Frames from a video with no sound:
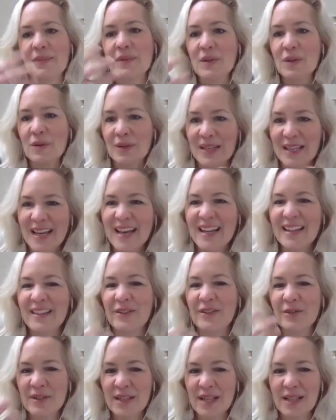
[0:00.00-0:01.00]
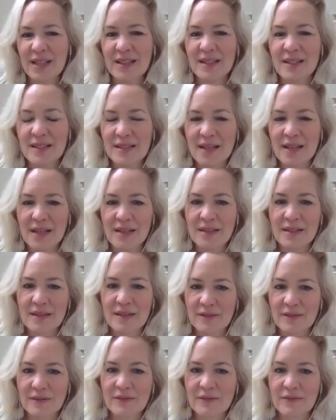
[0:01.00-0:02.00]
So again, there's like this
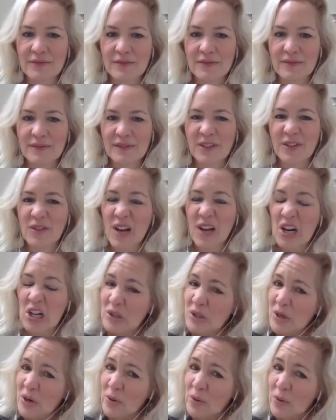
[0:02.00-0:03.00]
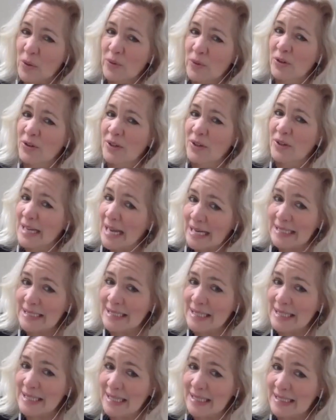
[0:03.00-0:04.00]
sense of you're not alone, you're
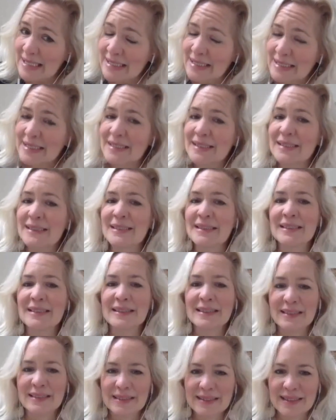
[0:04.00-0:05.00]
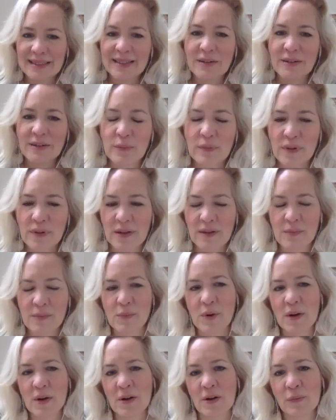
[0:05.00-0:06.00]
connecting, and the
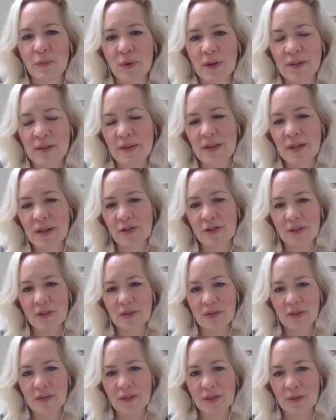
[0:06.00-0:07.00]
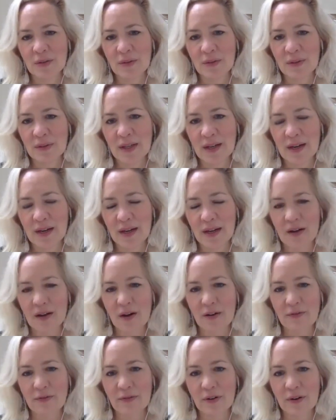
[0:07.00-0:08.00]
one-on-one sessions too that I
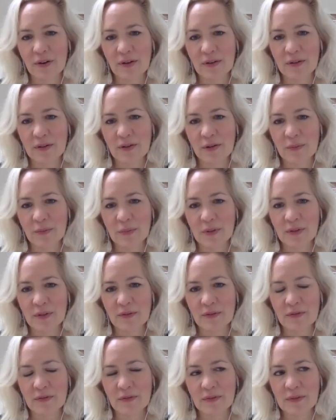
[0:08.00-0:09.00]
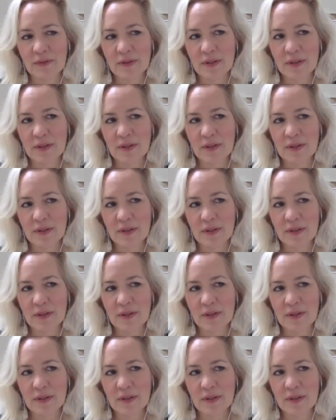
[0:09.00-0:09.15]
offer in terms of